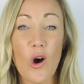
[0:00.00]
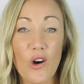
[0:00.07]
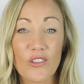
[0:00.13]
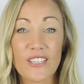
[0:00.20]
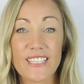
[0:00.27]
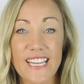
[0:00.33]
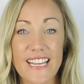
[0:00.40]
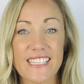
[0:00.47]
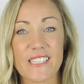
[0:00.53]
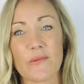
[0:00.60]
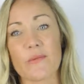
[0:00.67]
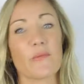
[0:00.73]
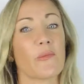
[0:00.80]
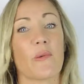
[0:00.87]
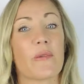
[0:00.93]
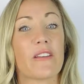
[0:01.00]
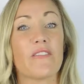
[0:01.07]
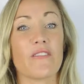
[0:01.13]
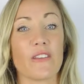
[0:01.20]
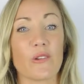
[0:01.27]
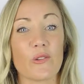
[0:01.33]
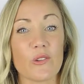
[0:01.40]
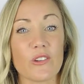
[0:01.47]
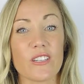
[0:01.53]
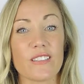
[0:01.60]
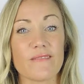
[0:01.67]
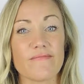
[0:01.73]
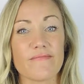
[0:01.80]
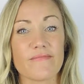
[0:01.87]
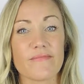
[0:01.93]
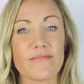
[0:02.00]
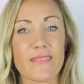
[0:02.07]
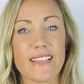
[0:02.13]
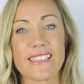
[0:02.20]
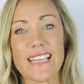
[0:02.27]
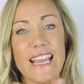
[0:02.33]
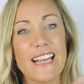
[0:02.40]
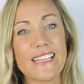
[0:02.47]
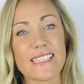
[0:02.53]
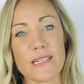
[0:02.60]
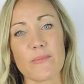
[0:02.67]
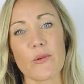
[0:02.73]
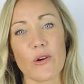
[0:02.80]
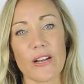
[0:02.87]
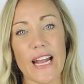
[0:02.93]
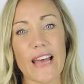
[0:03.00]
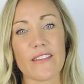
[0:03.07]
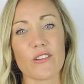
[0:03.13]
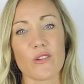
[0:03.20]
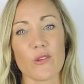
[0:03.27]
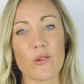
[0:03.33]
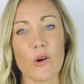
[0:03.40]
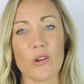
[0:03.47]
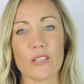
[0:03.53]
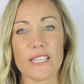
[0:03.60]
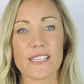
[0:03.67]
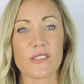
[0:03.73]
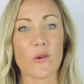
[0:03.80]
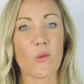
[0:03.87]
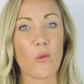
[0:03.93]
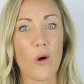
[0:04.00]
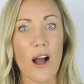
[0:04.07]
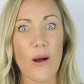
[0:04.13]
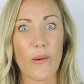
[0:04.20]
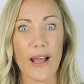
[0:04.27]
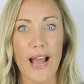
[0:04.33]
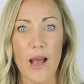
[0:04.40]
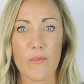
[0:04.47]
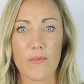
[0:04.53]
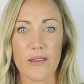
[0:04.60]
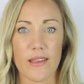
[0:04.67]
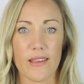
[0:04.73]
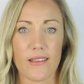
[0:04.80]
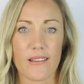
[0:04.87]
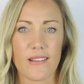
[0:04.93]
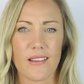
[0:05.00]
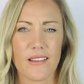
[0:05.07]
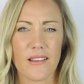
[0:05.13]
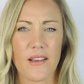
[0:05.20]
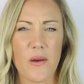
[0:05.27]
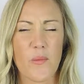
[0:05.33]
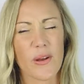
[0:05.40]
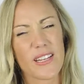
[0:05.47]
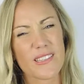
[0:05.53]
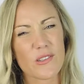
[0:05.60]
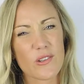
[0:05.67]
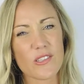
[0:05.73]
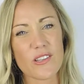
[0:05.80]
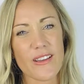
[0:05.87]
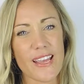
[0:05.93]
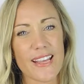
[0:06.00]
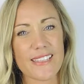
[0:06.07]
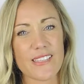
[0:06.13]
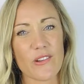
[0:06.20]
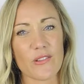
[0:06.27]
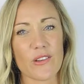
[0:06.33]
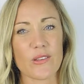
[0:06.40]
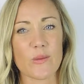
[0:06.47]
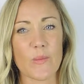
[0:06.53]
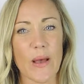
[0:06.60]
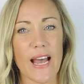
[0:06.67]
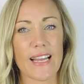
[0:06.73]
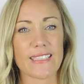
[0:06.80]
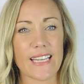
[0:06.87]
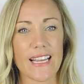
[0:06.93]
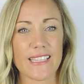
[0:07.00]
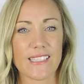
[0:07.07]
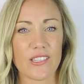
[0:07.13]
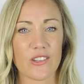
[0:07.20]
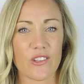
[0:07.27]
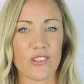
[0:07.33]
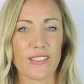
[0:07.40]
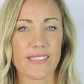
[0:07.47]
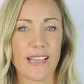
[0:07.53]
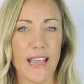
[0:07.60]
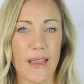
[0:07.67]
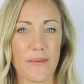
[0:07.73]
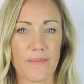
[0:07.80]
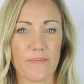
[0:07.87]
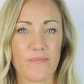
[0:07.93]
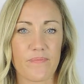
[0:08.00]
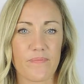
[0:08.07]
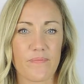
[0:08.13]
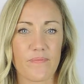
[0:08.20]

On the days when we feel good, it's easy to point out the good qualities or why we're happy. But it's not so easy on those bad days to do the same.